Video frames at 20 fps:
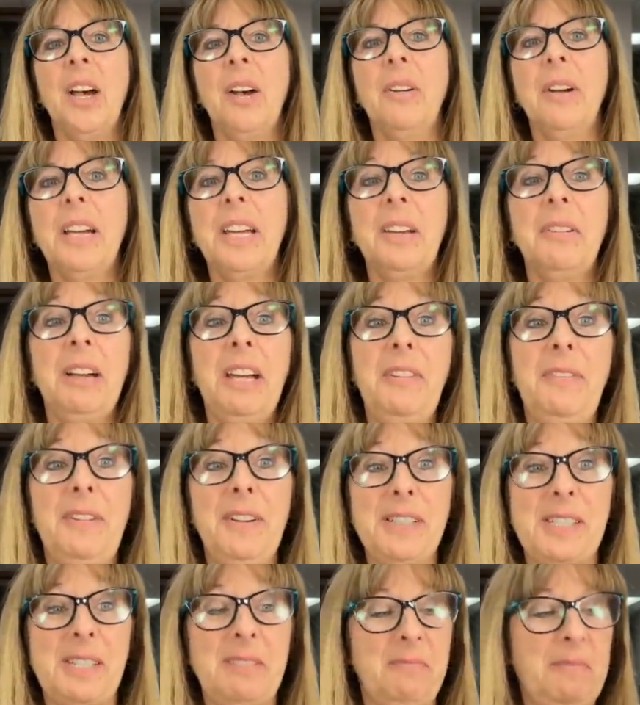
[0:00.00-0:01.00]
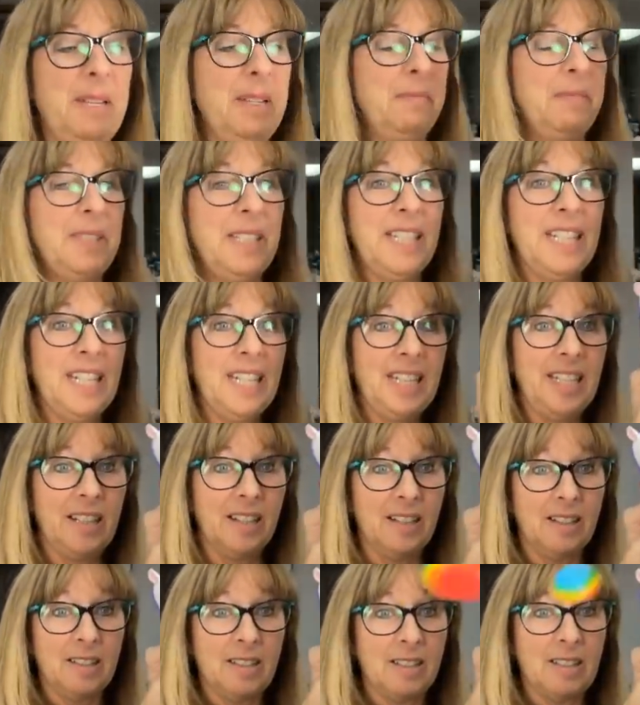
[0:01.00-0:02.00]
We're going to wait for some people to get in
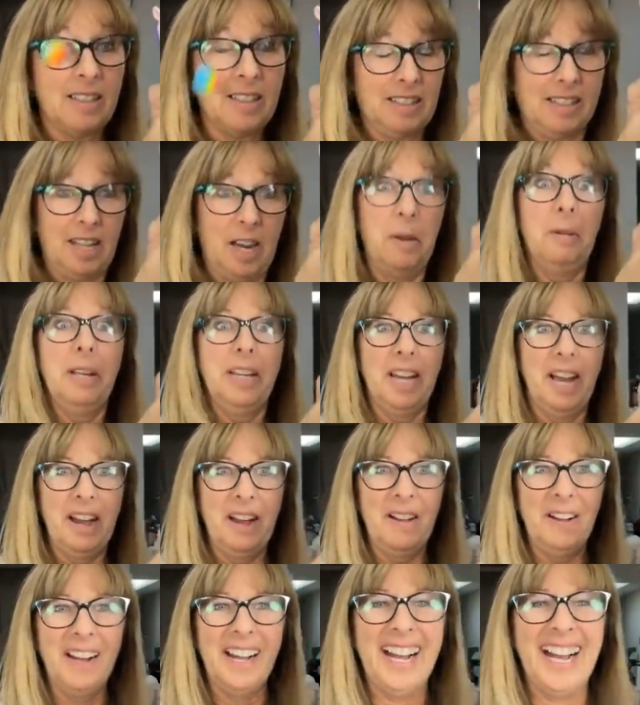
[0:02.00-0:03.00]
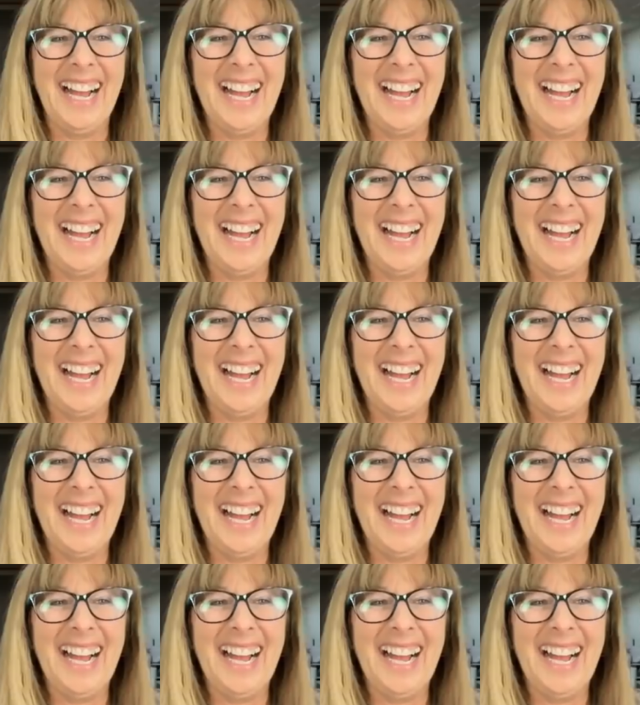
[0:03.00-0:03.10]
here. There we go.